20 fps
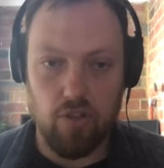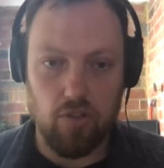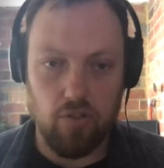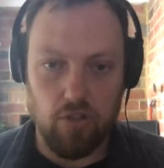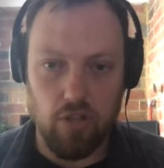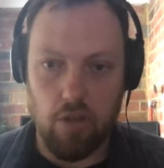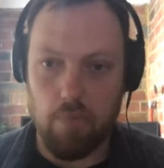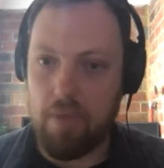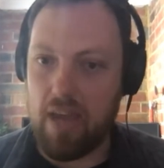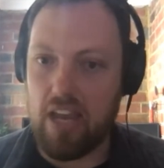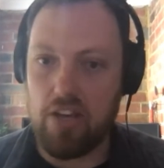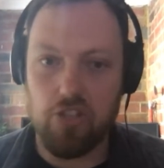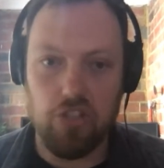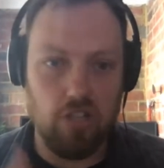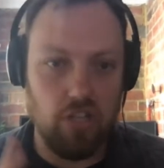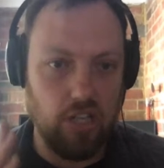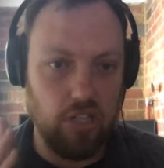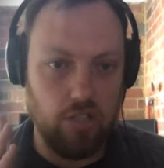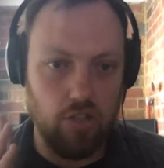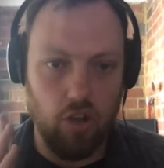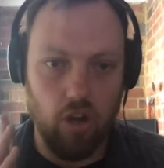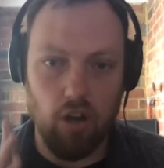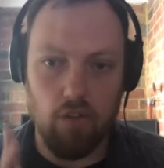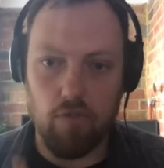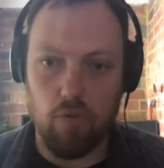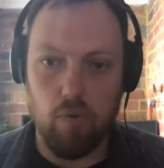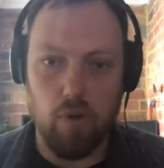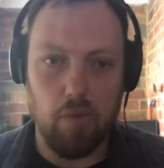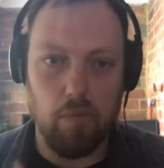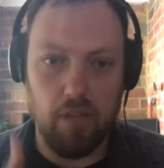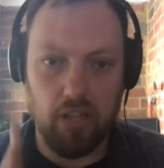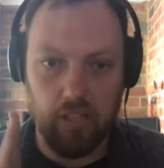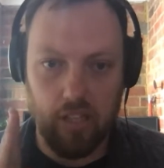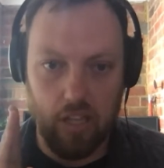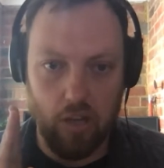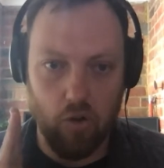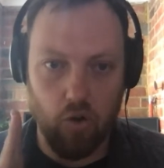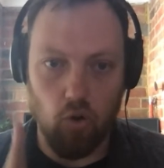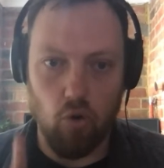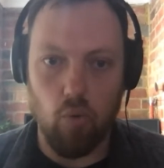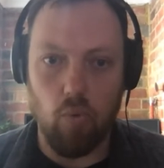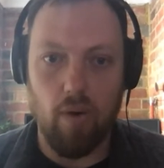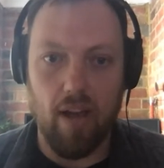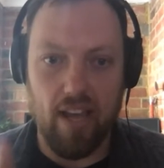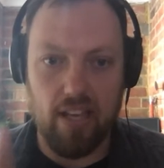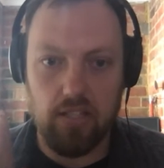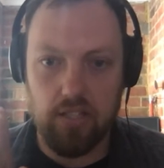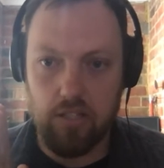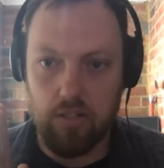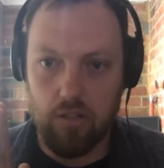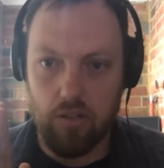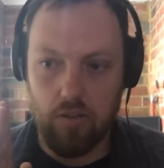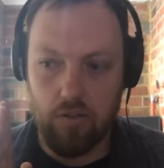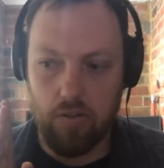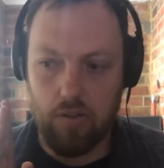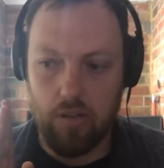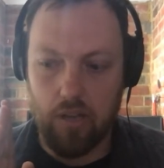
The pension is overwhelmingly always